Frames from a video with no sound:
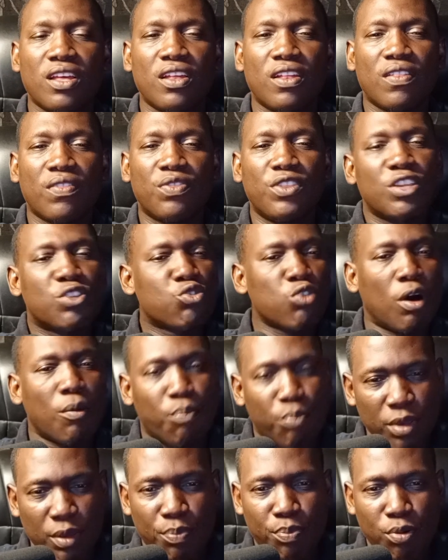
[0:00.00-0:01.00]
these were
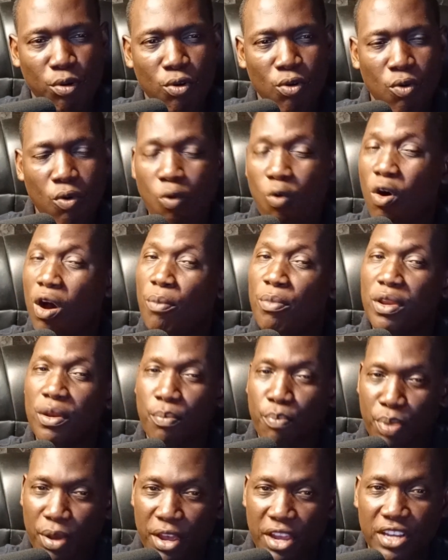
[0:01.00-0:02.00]
people who have been
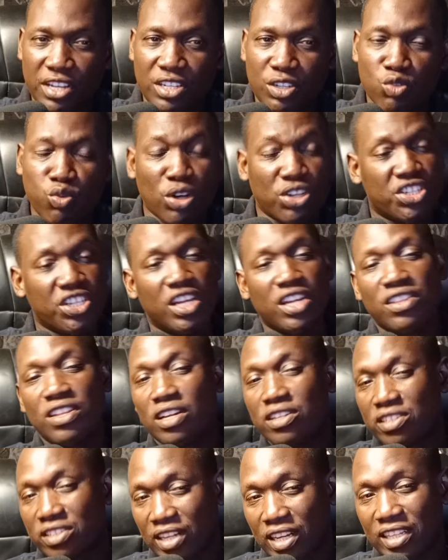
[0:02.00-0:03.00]
paid to attend
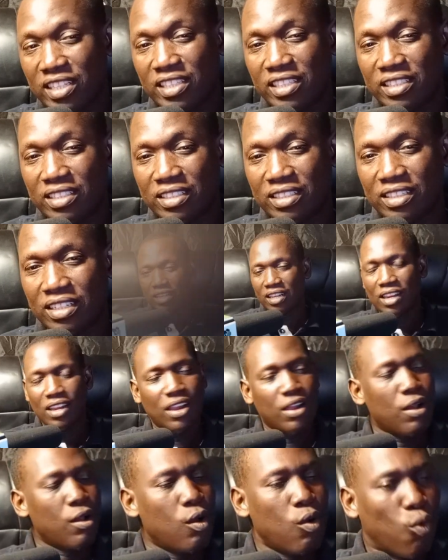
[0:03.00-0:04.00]
that rally.
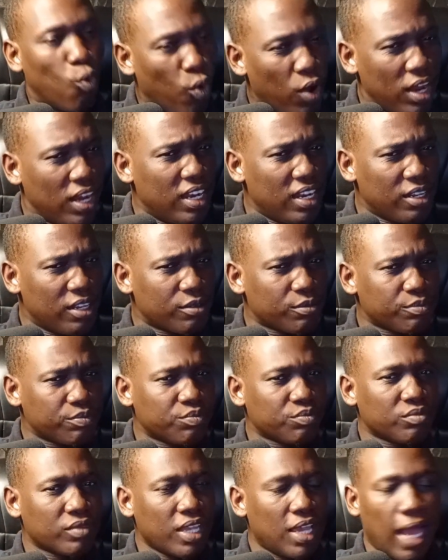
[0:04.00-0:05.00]
Well,
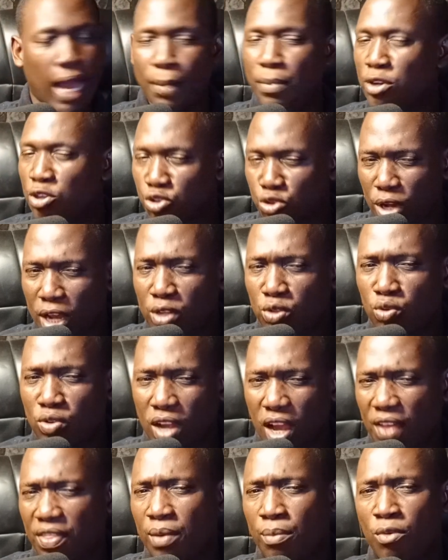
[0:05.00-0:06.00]
I've been trying to
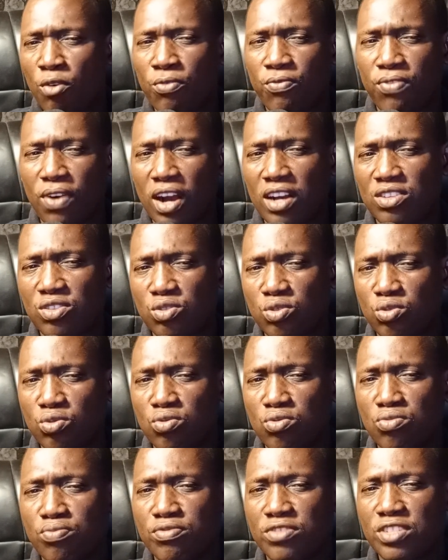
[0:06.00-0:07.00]
gather more facts
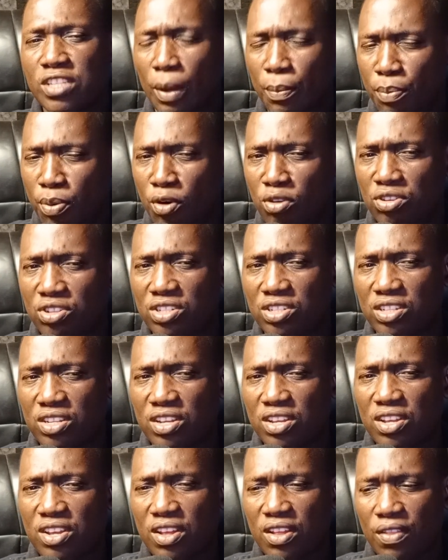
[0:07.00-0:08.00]
to support
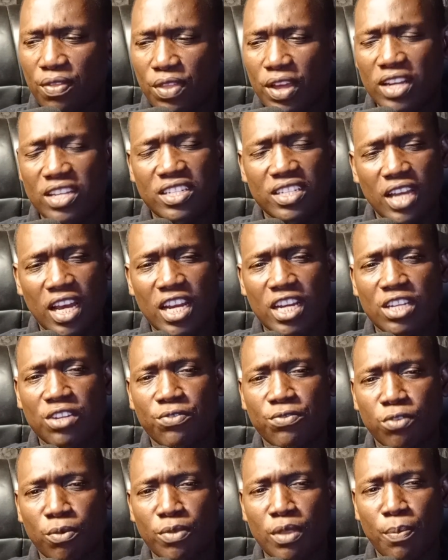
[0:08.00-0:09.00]
that narrative
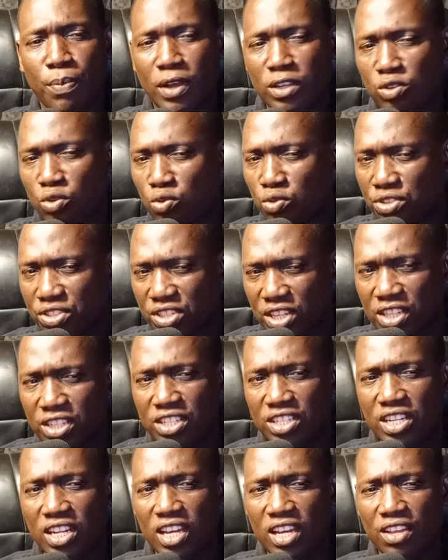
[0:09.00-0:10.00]
from the person who sent
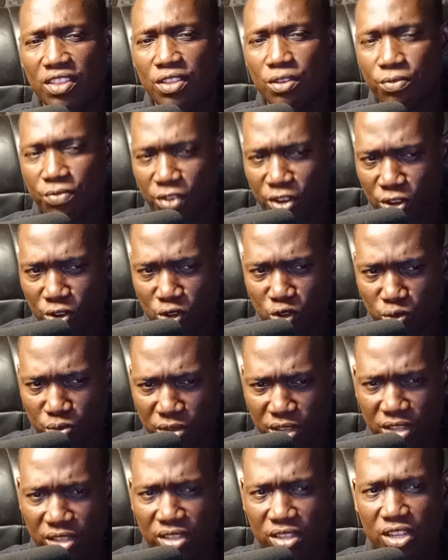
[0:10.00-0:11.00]
uh, the video to
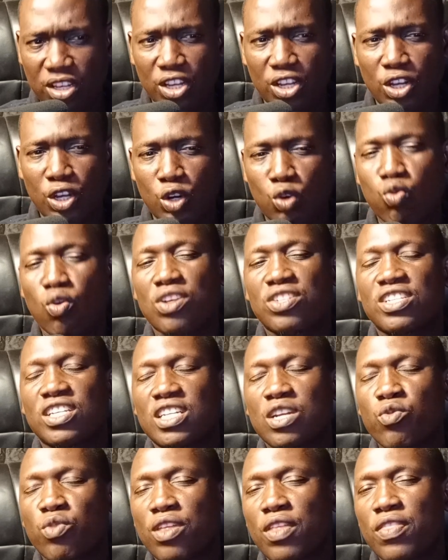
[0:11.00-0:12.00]
me to
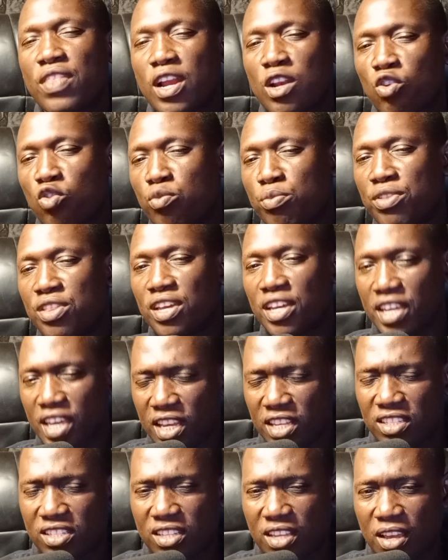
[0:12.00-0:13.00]
ascertain whether that could be the
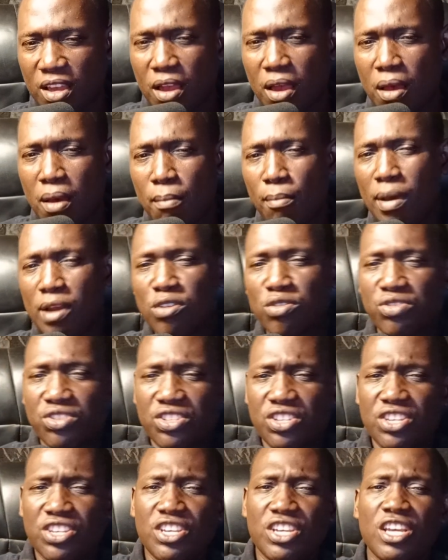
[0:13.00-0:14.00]
case. But you
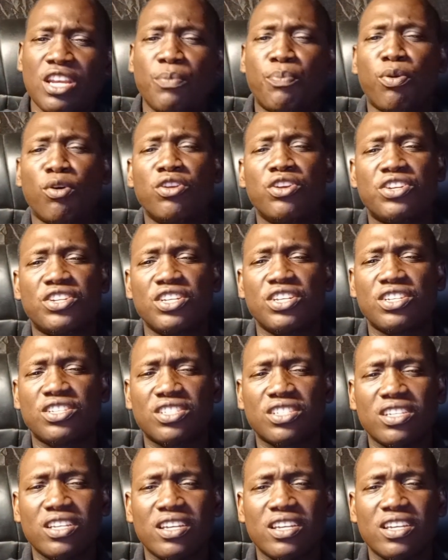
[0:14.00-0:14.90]
see, in politics,